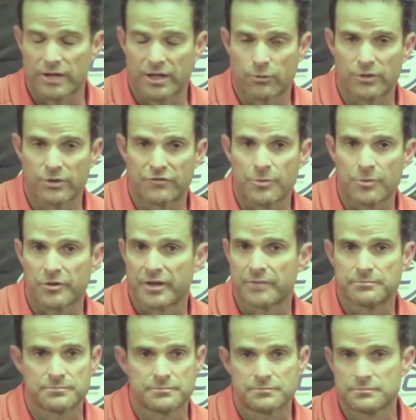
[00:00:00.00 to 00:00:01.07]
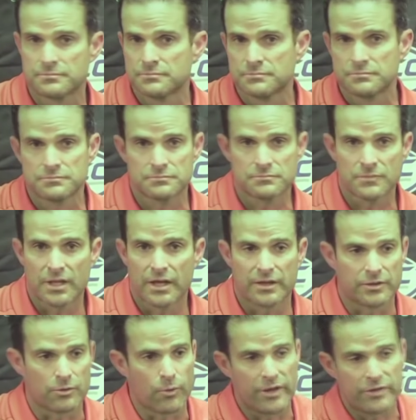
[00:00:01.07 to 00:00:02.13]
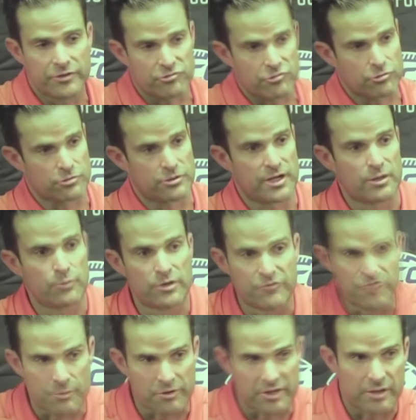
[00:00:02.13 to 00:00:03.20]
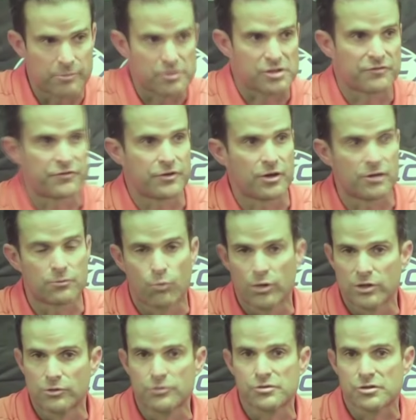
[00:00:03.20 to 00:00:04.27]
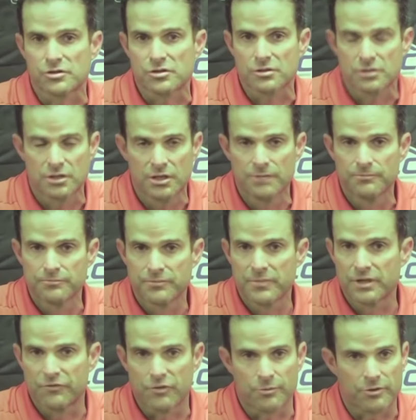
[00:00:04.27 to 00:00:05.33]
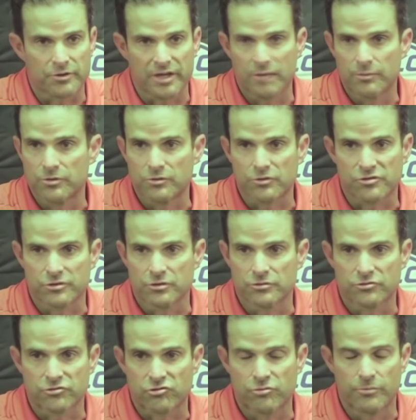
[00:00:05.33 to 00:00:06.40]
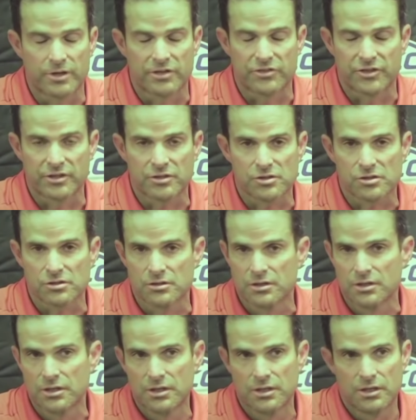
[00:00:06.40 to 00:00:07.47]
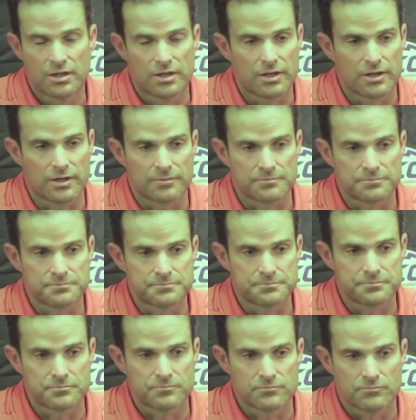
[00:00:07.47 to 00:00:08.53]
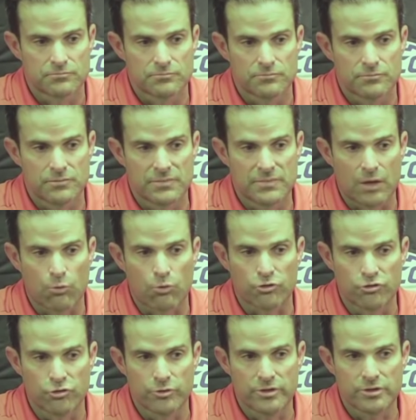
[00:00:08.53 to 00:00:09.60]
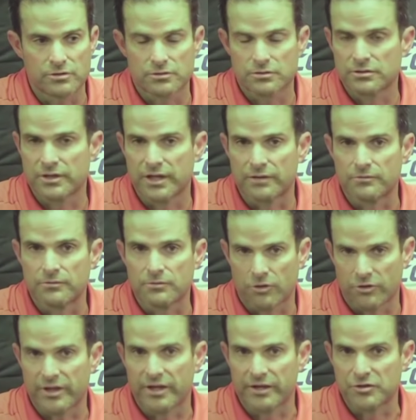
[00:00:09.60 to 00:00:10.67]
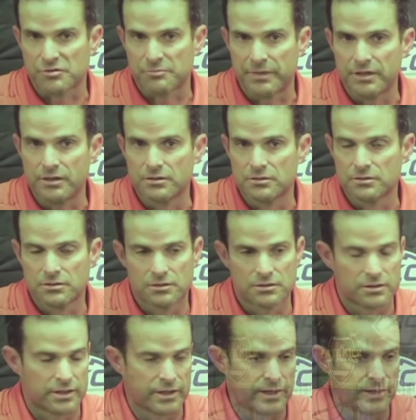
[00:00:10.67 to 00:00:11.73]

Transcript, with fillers: but I also talked to a lot of people at Miami, and everyone there was very excited because they felt kind of like Louisiana folks feel about Ed Orgeron. They felt like one of theirs was home, and they